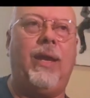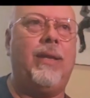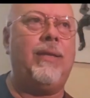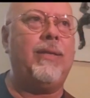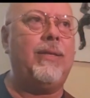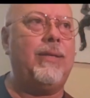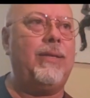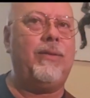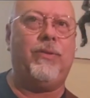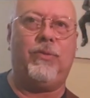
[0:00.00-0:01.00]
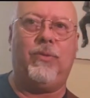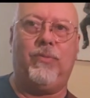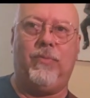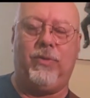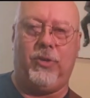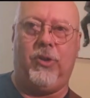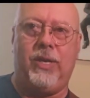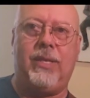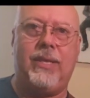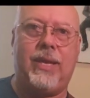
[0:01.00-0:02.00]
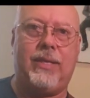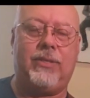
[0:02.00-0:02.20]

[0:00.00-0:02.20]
And learning that